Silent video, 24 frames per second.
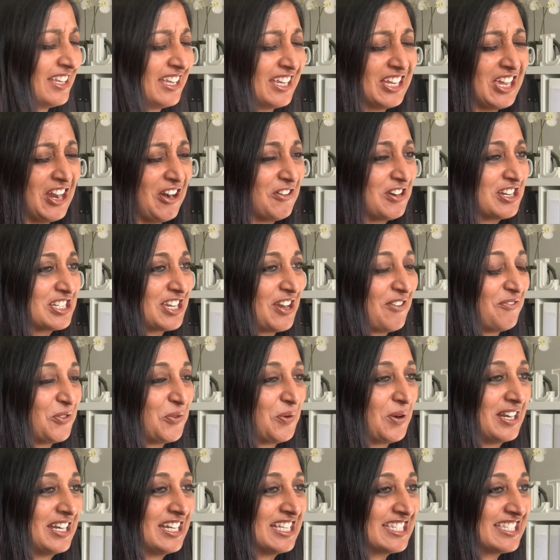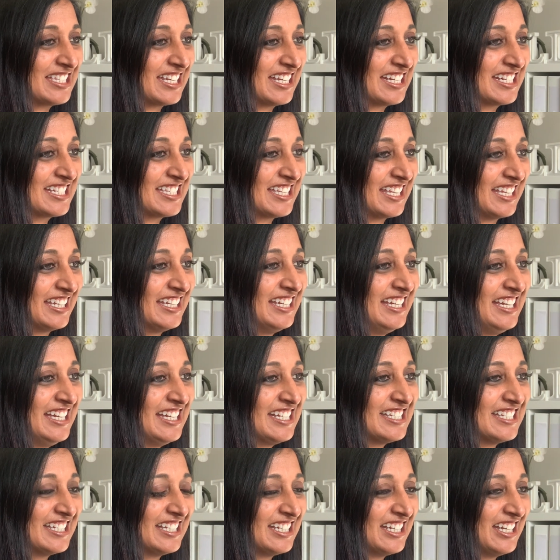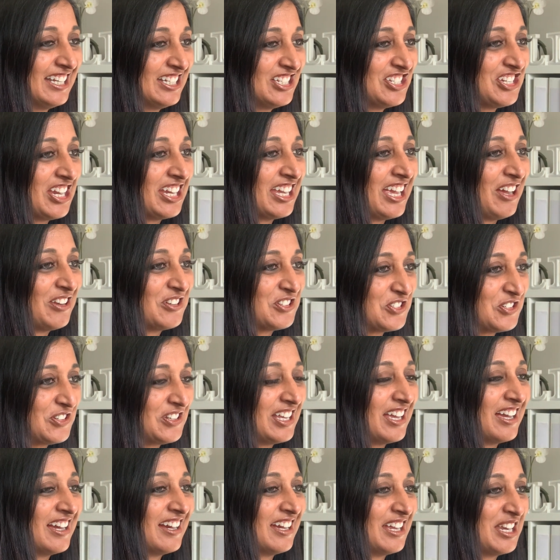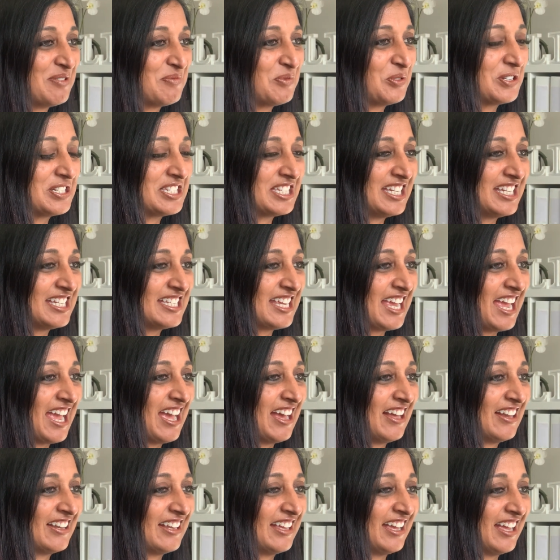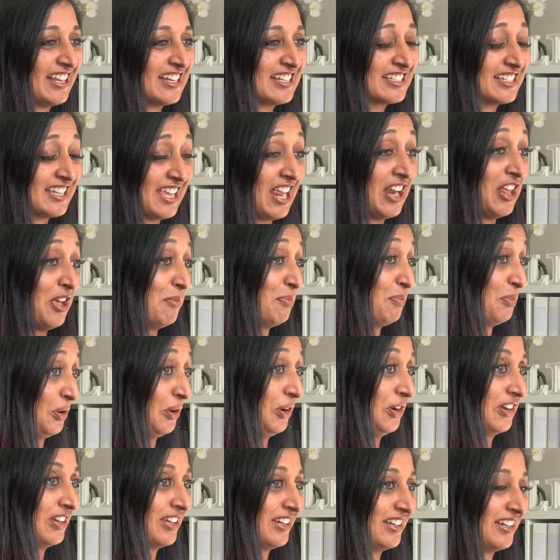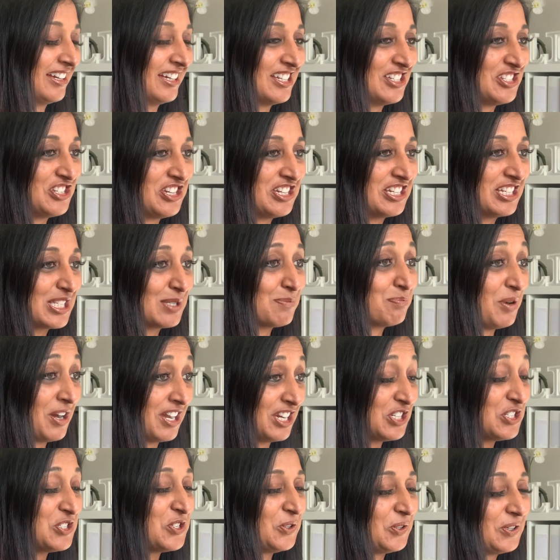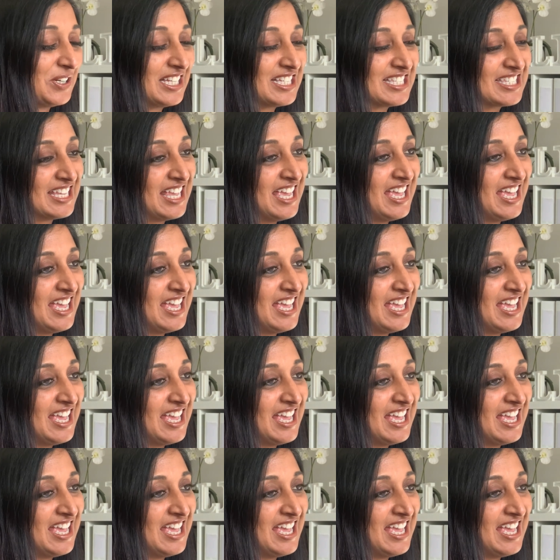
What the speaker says: encourage everyone listening to check out Giulia in more detail and get her book, Genius by Choice,